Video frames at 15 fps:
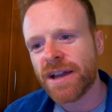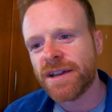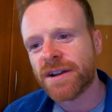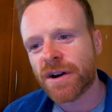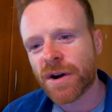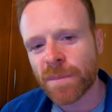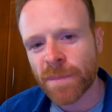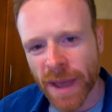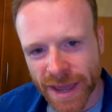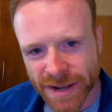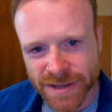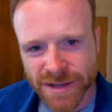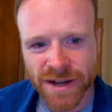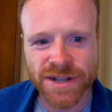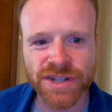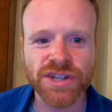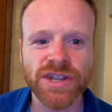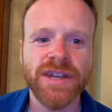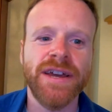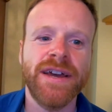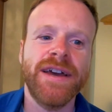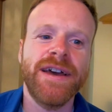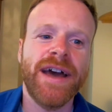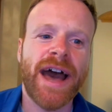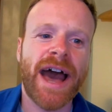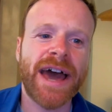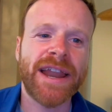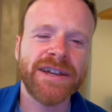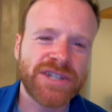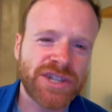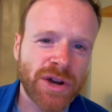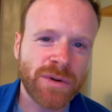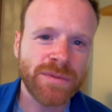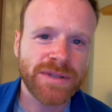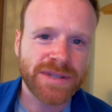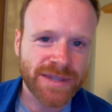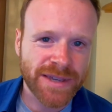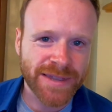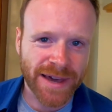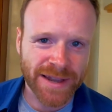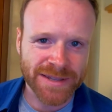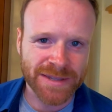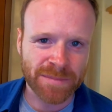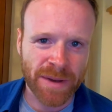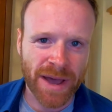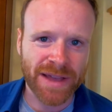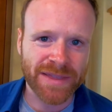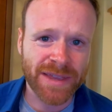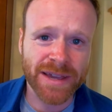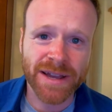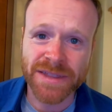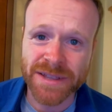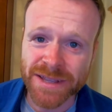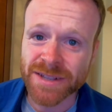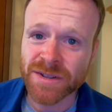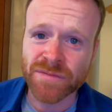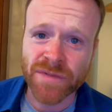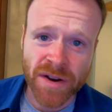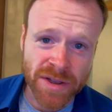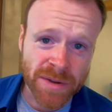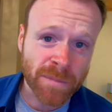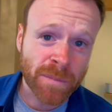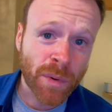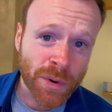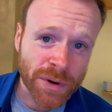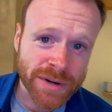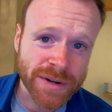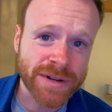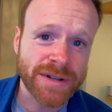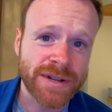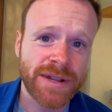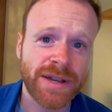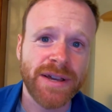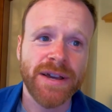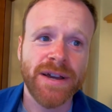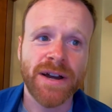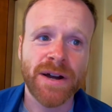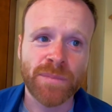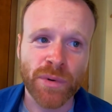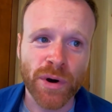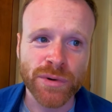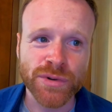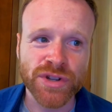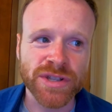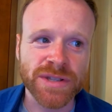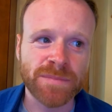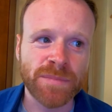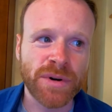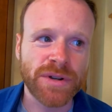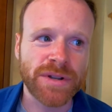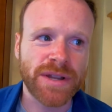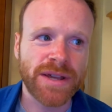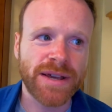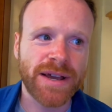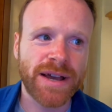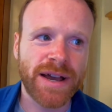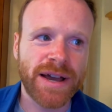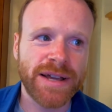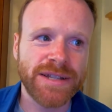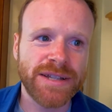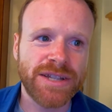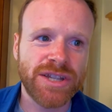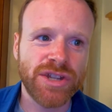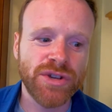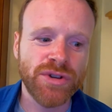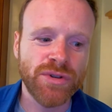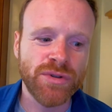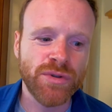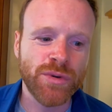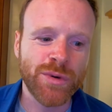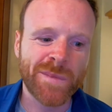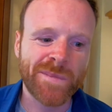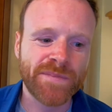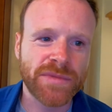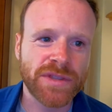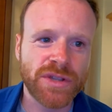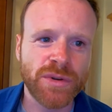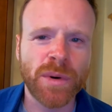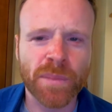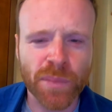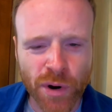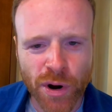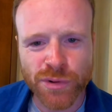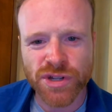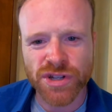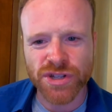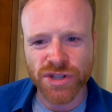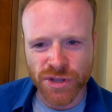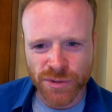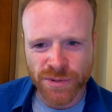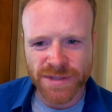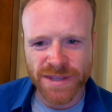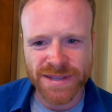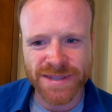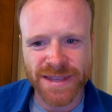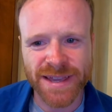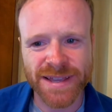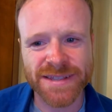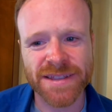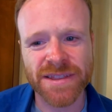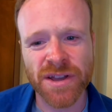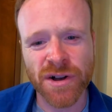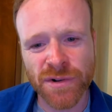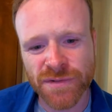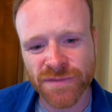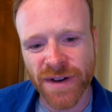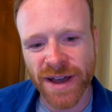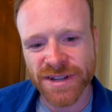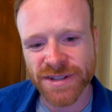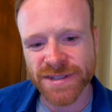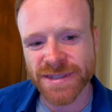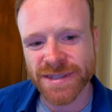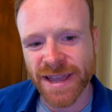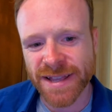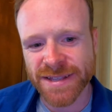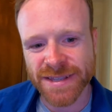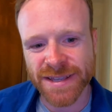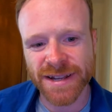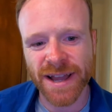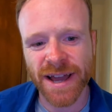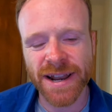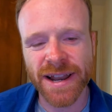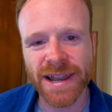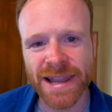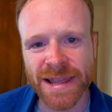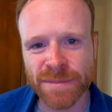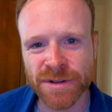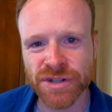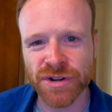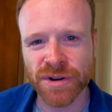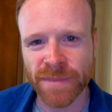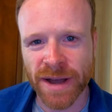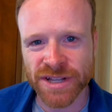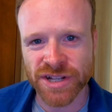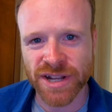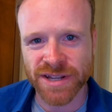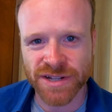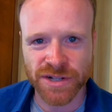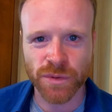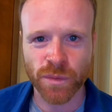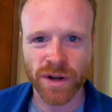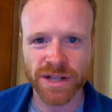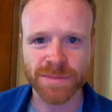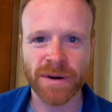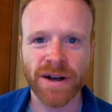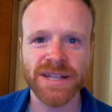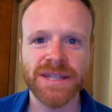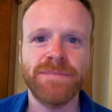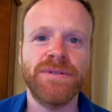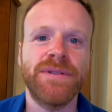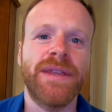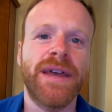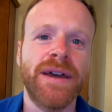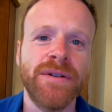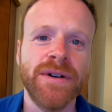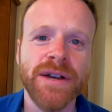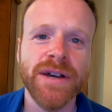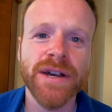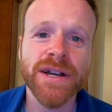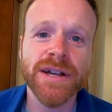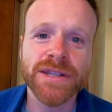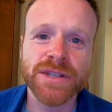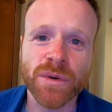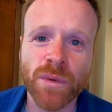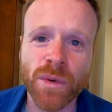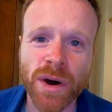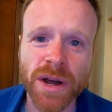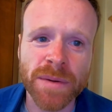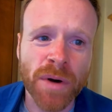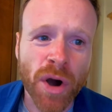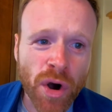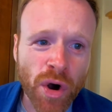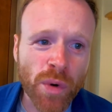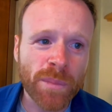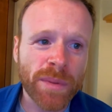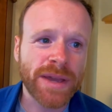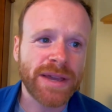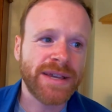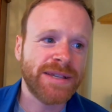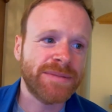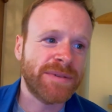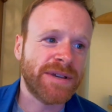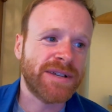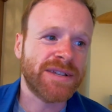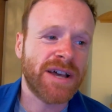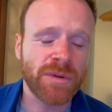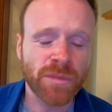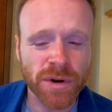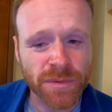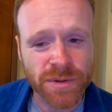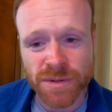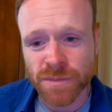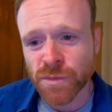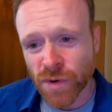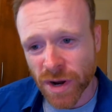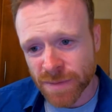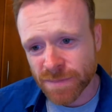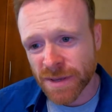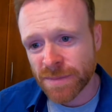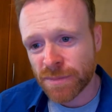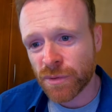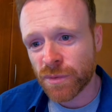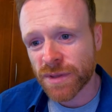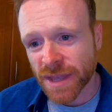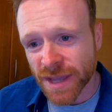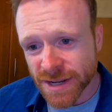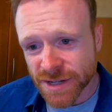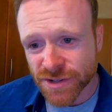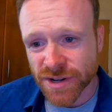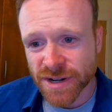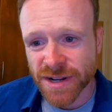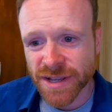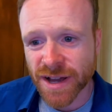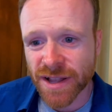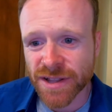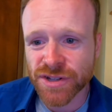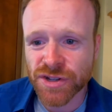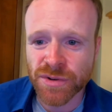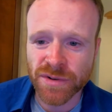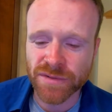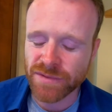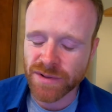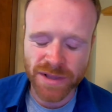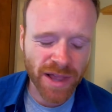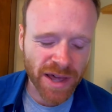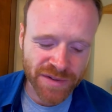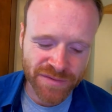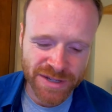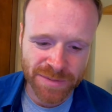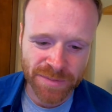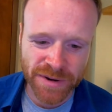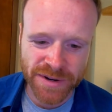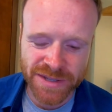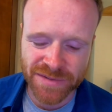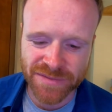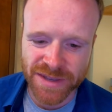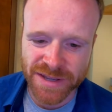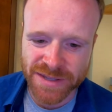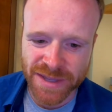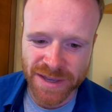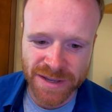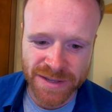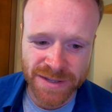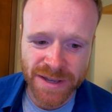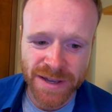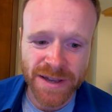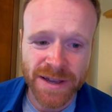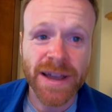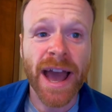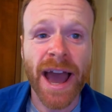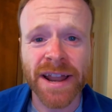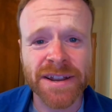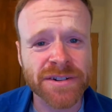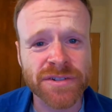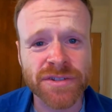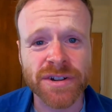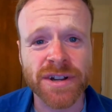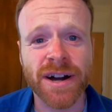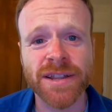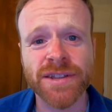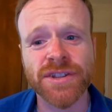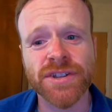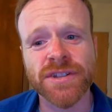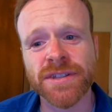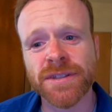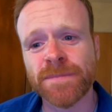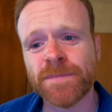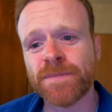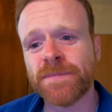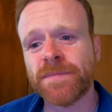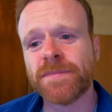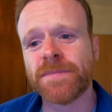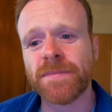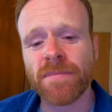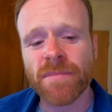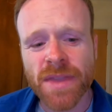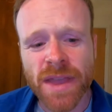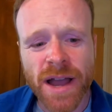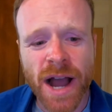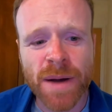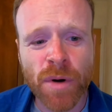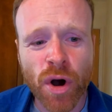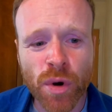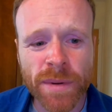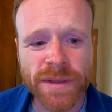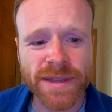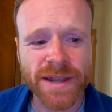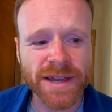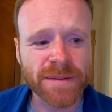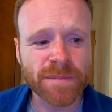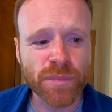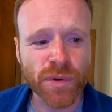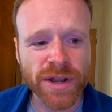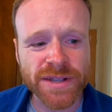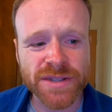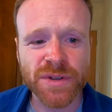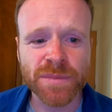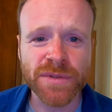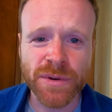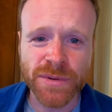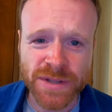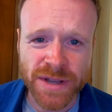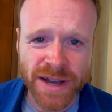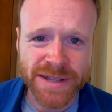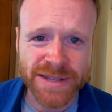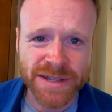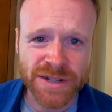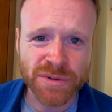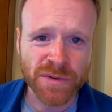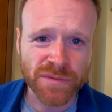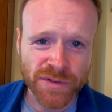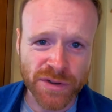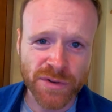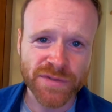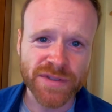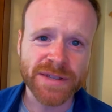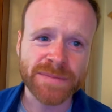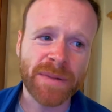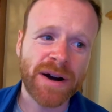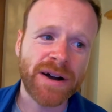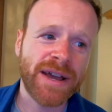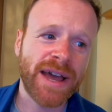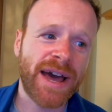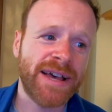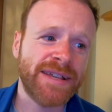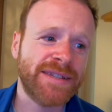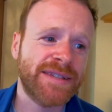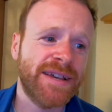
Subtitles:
or pedagogy. And I don't see that as a bad thing. I think these are very important approaches, but to approach and use these things in the old-fashioned sense can kind of limit your imagination to what's possible now. So what I'm hoping is, because I work with some great people within Trinity College who have a lot of experience of these things, and in other colleges, I'm hoping that I can bring some of those guys into a few of these podcasts